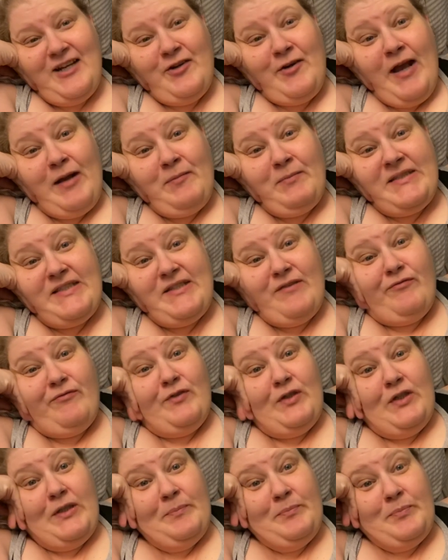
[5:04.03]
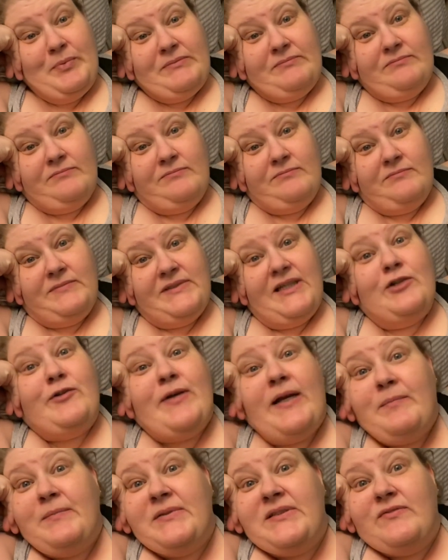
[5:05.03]
crack myself up. I
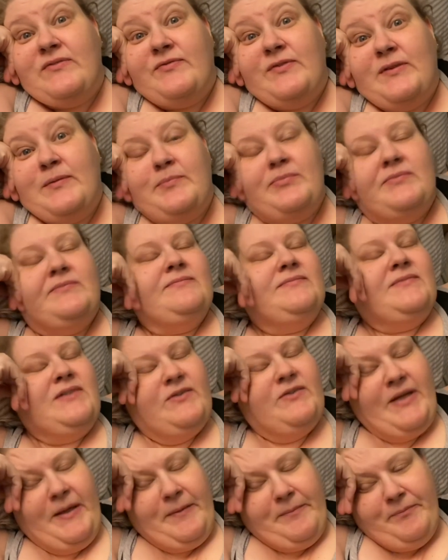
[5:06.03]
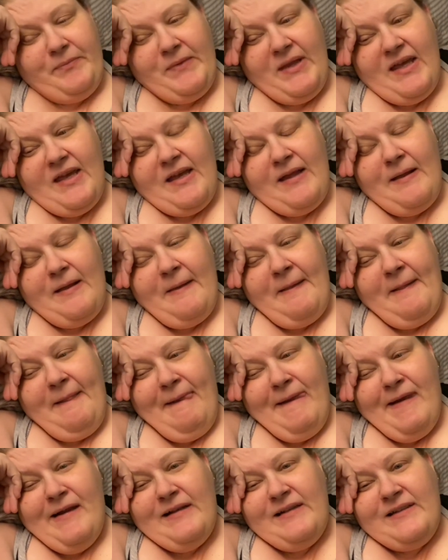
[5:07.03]
crack myself up. Okay.
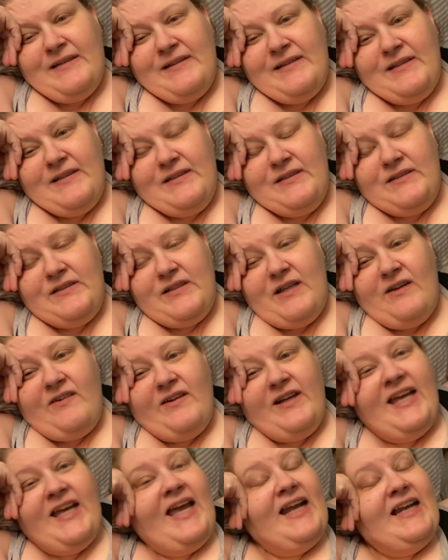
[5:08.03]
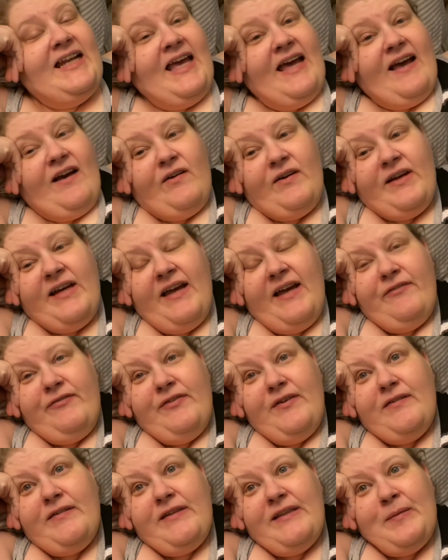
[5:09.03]
So anyhow, I
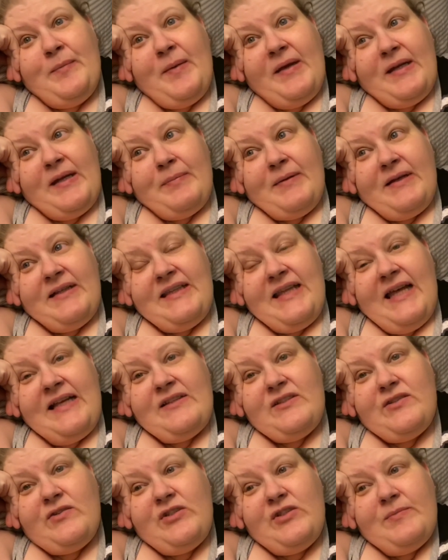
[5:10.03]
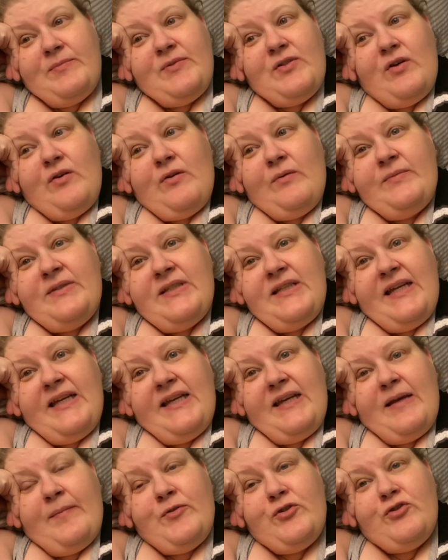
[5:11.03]
feel really bad about that. So Jim's home
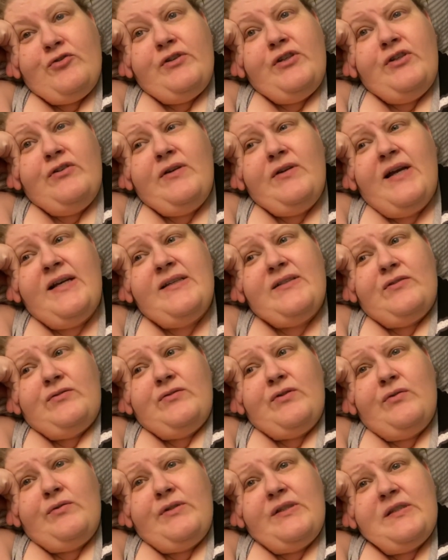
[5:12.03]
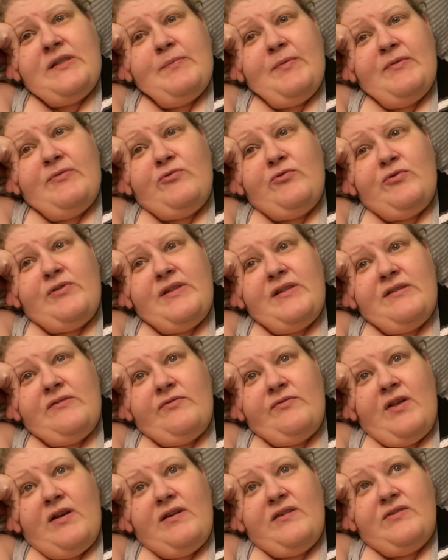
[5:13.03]
today. I'm sure you guys will know this before this
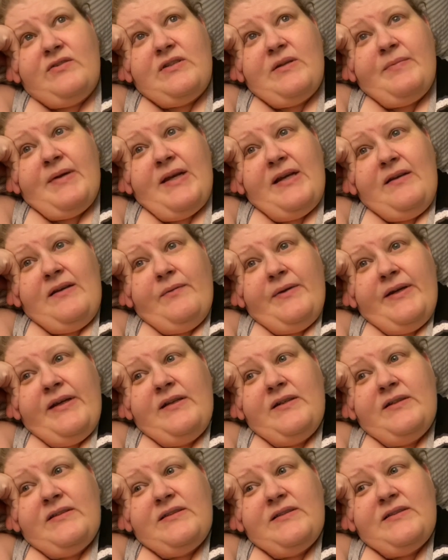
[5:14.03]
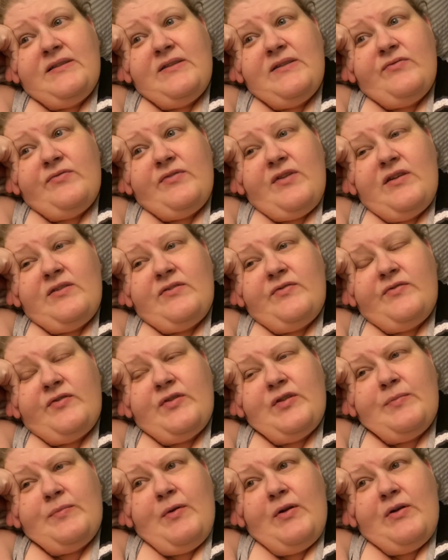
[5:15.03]
vlog goes up anyway, because this vlog's for
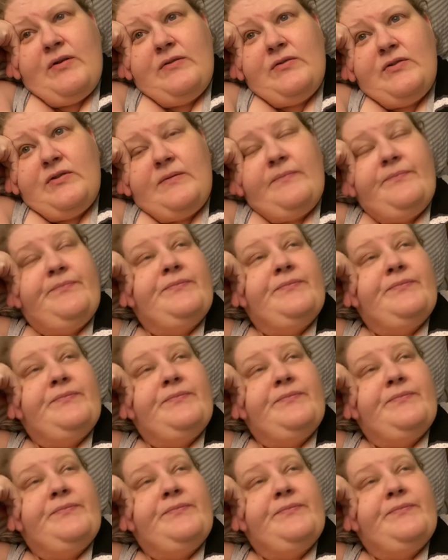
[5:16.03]
tomorrow. So,